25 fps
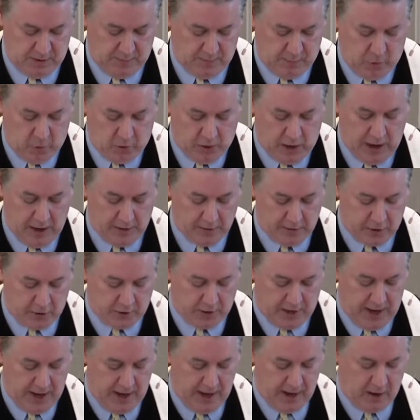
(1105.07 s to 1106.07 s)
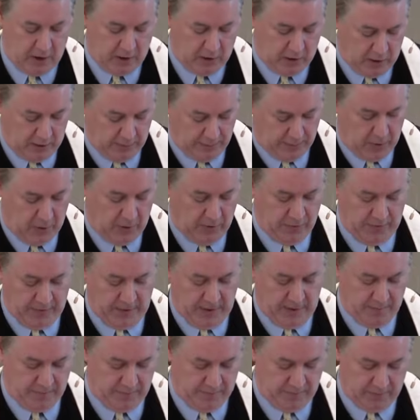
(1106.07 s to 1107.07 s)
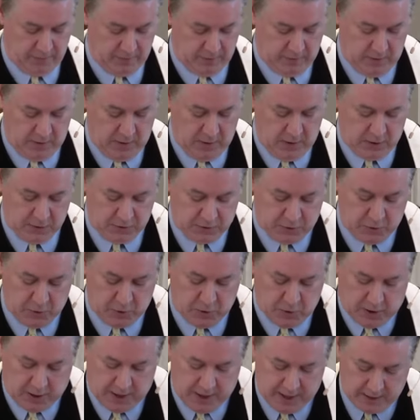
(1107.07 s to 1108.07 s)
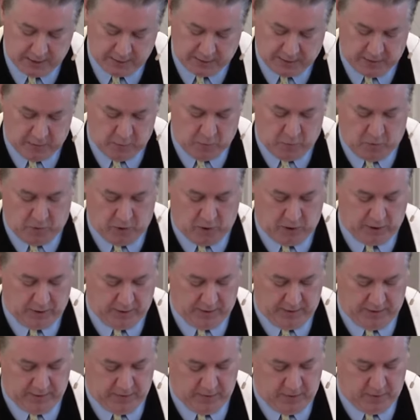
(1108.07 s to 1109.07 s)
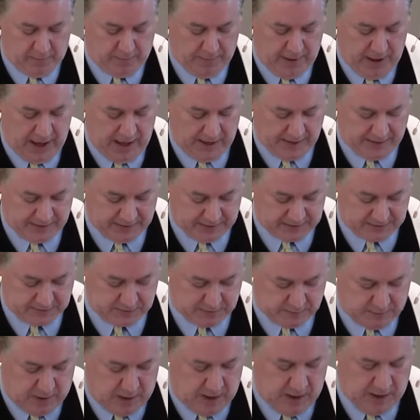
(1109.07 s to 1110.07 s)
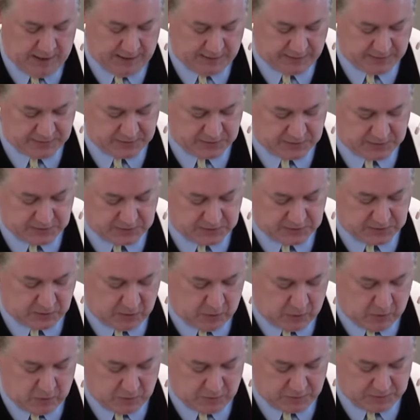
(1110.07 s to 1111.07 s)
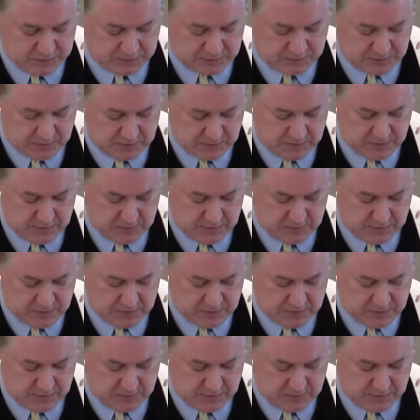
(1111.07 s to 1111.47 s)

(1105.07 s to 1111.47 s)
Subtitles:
Pour out your care upon them. Do your healing work in their bodies, minds, and souls.